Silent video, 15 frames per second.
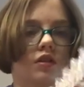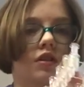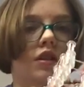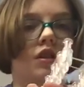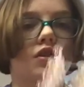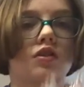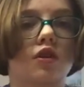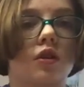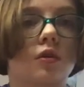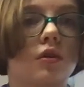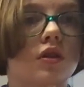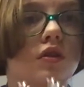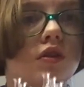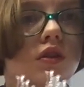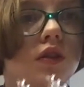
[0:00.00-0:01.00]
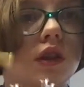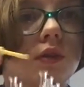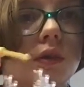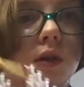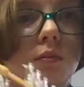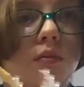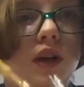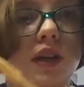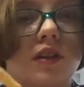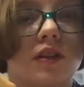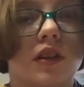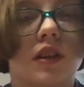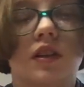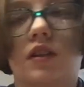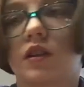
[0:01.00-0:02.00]
so usually with
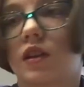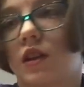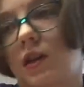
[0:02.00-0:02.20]
bracelets,